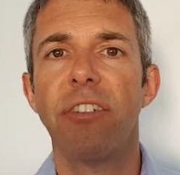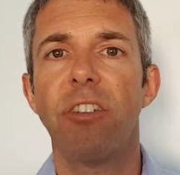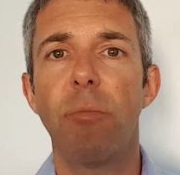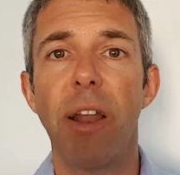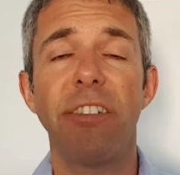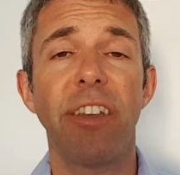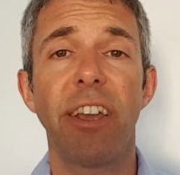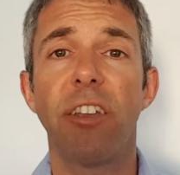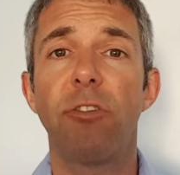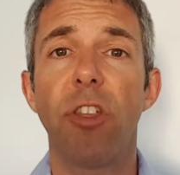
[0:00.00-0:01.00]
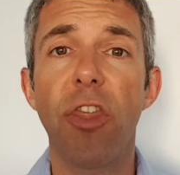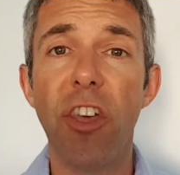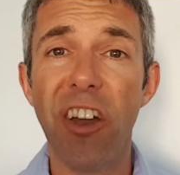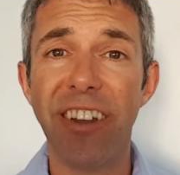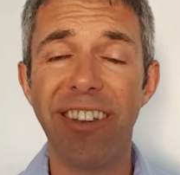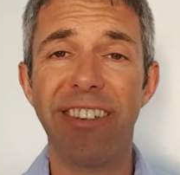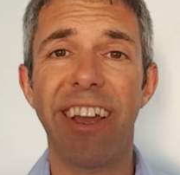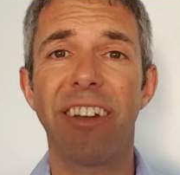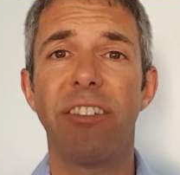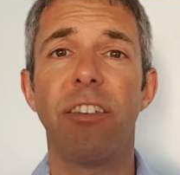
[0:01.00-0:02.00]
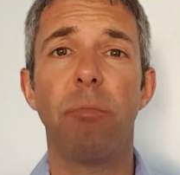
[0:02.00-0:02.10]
So the blessing is for 30 seconds.